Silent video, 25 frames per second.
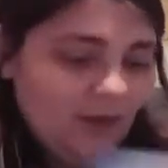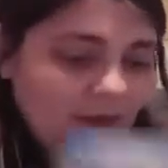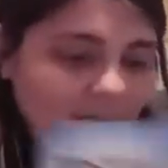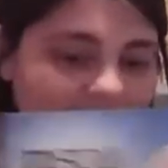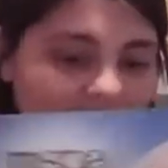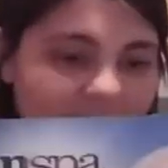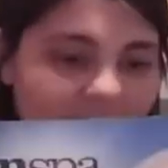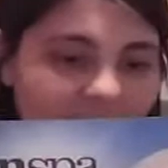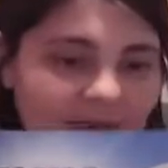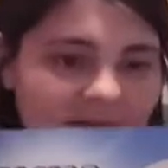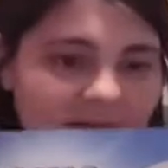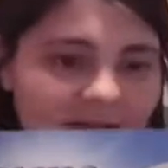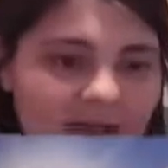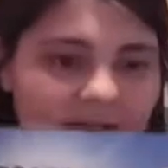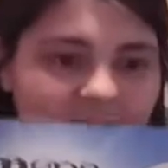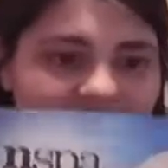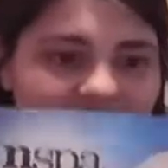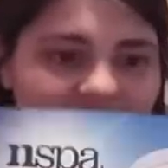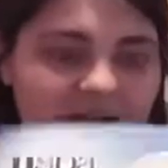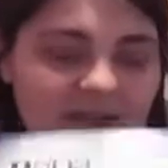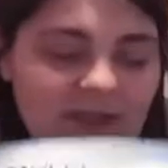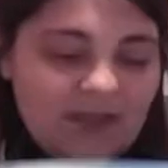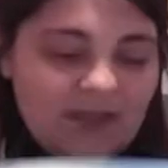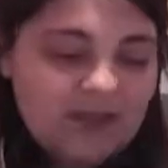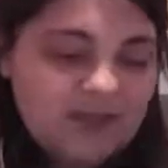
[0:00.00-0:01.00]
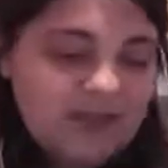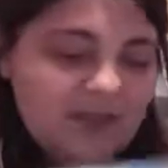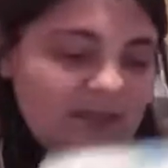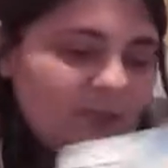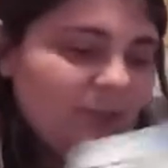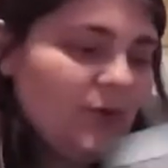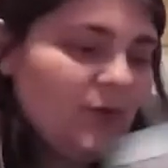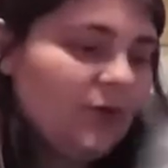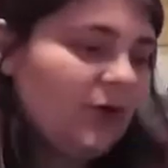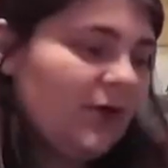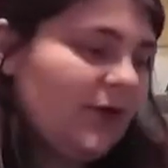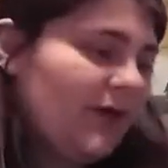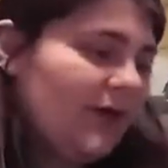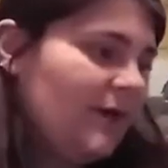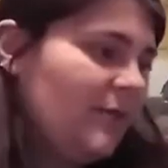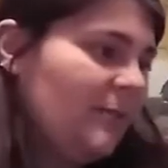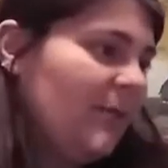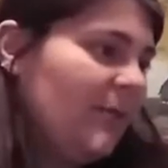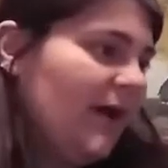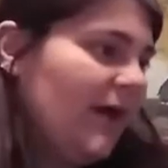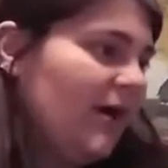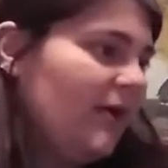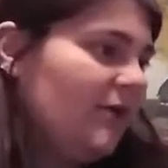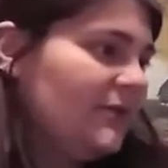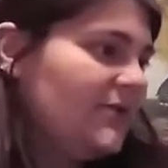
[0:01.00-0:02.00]
And this is more
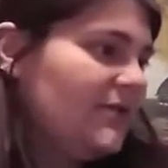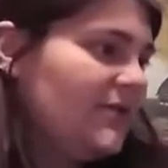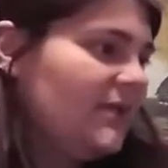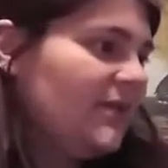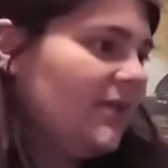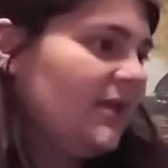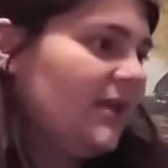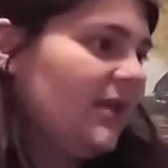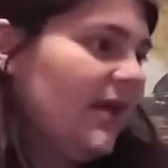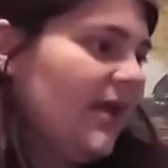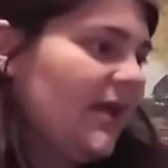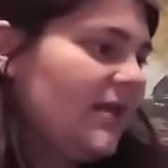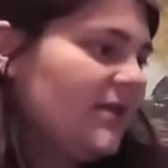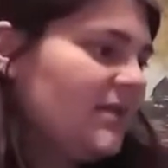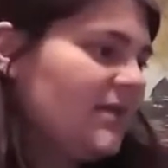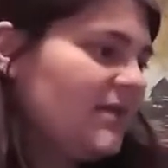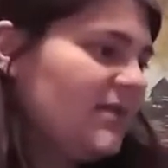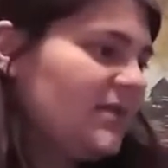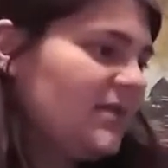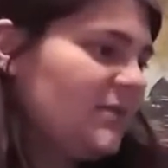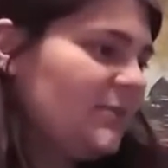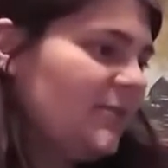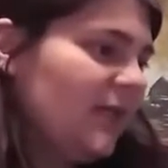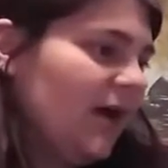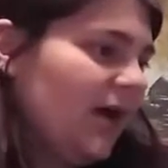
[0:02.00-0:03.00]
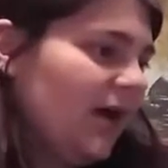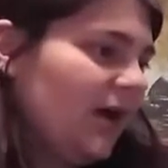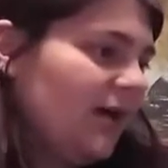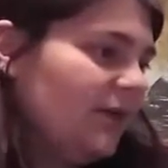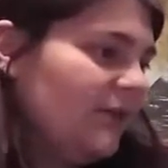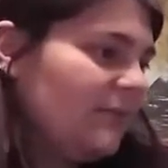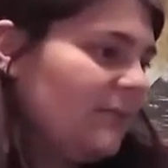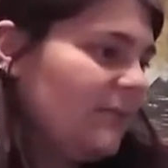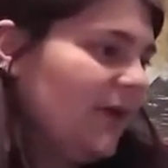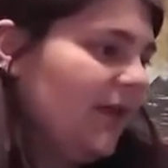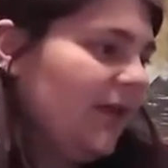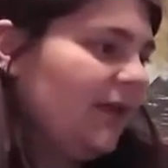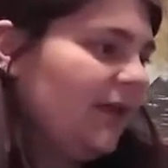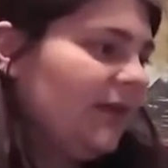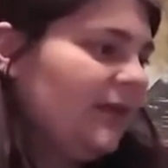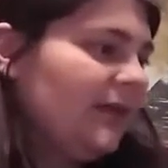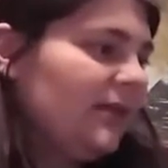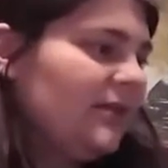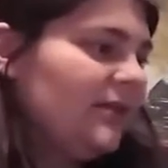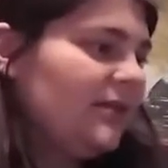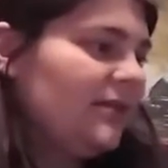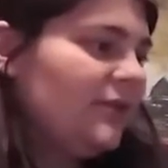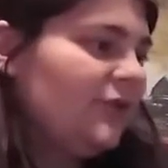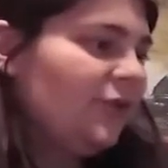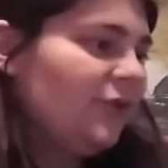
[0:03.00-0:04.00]
about the N Spa by
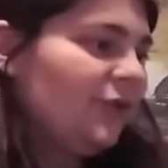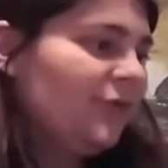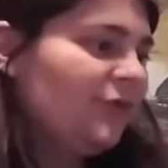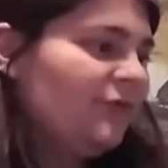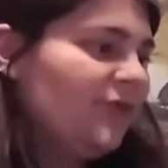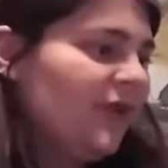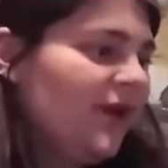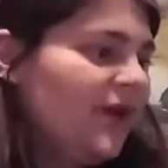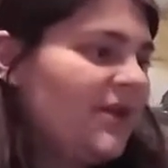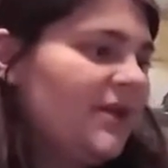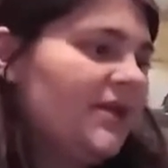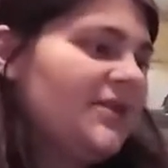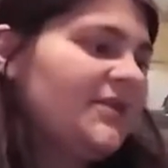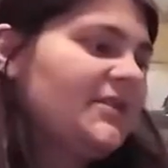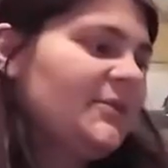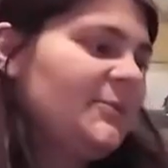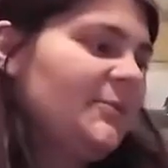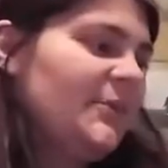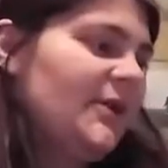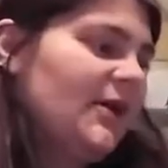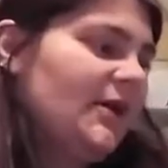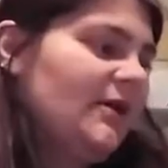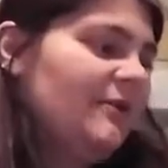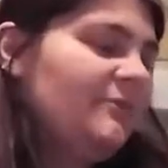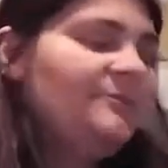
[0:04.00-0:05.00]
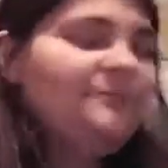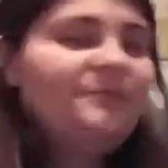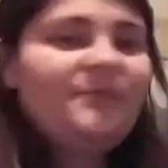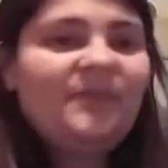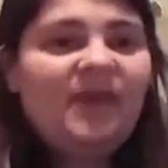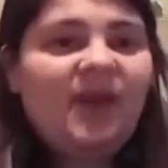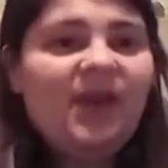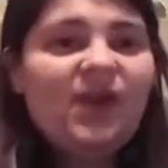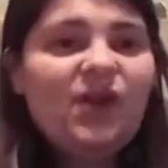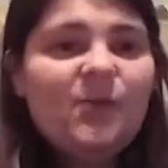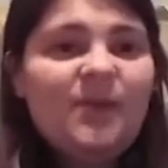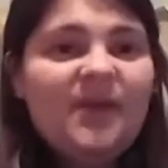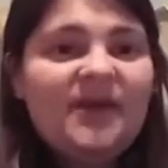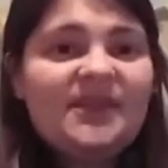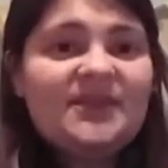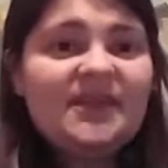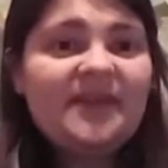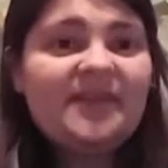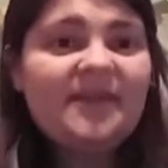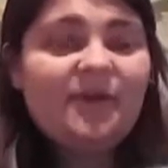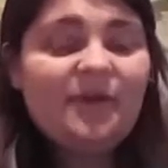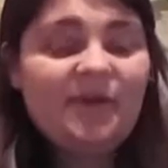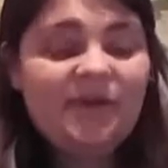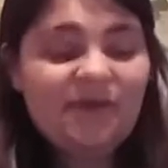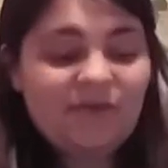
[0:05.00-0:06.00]
Nirvana Spa. I hope I
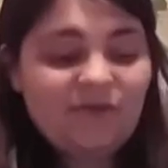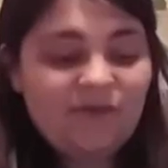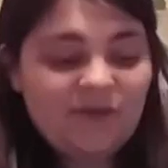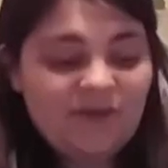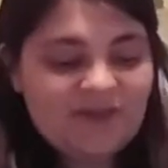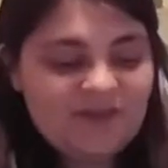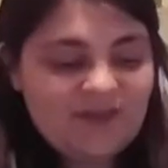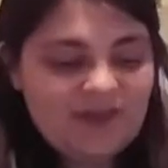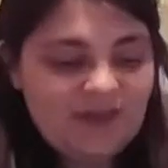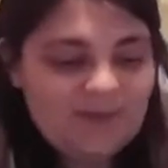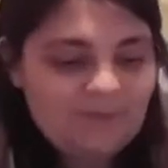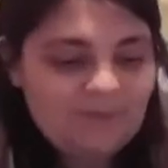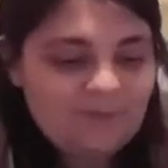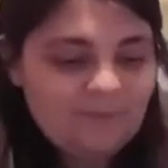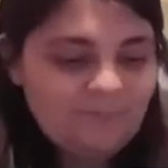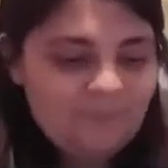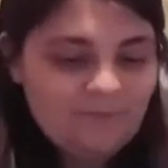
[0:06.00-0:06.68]
said that right the first time.